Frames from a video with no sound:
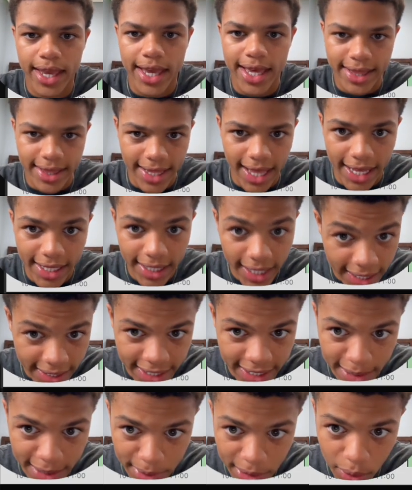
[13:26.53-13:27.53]
That hit
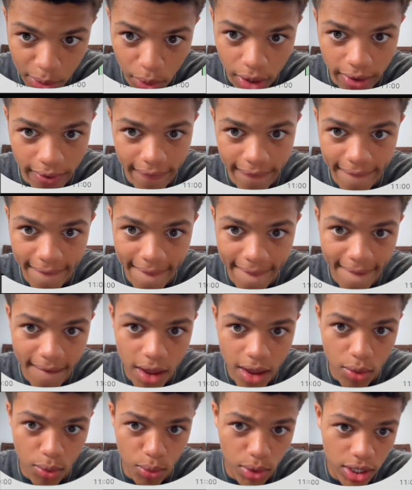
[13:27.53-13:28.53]
TP1.
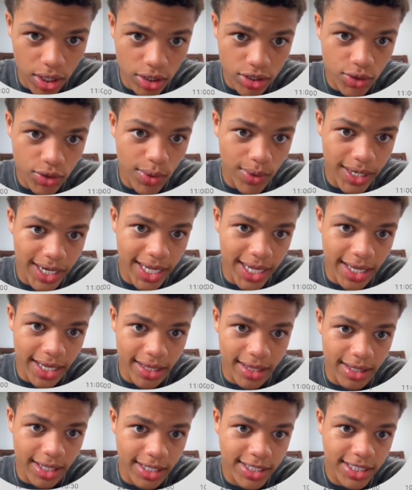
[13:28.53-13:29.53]
What else do we want to hit?
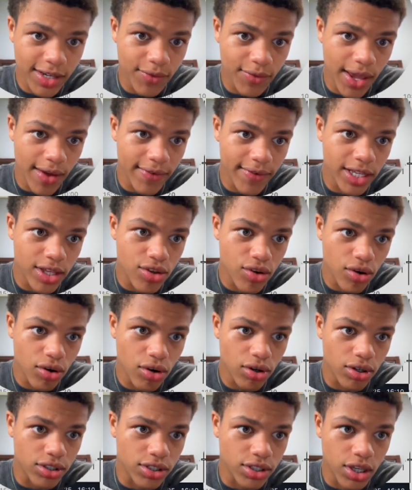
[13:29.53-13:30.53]
Let's see if we have any
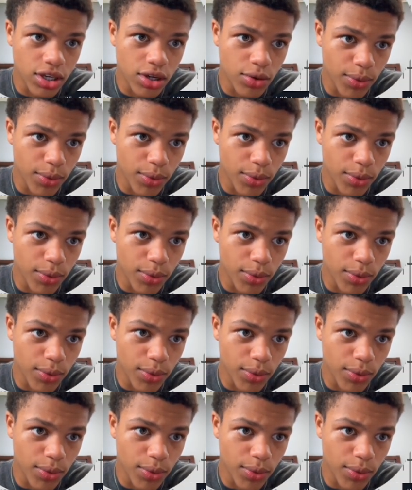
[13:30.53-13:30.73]
draws.